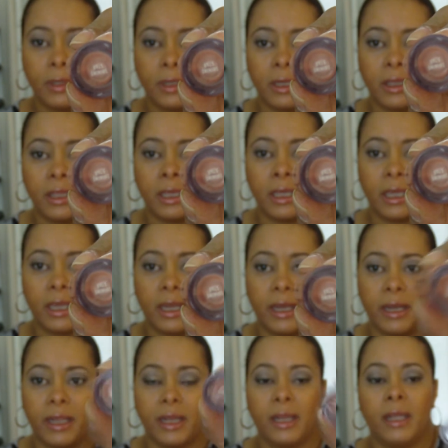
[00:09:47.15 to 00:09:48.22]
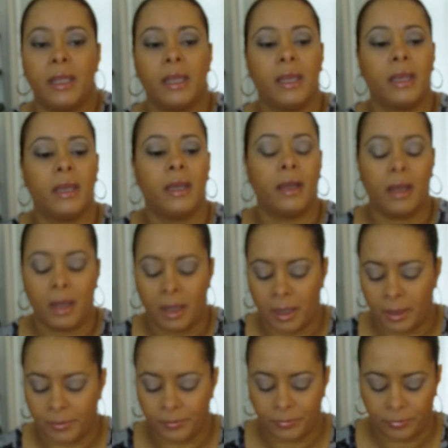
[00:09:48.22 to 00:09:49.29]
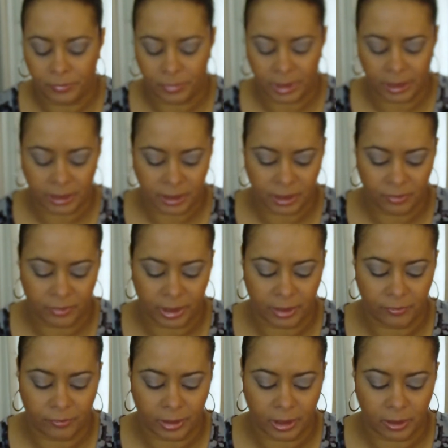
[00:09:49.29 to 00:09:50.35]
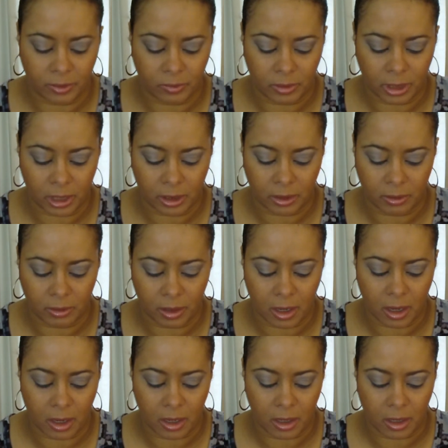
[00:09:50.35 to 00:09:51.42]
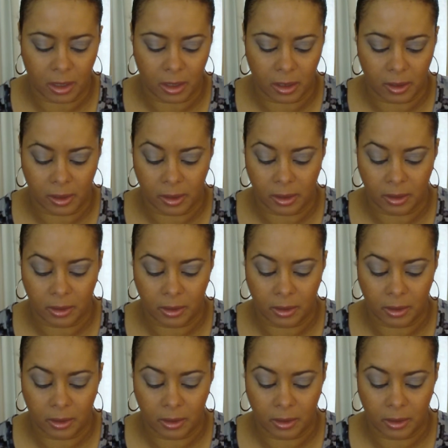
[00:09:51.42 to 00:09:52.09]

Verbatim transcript: I think I got it. Um, let's see if I can find it on here. Uh,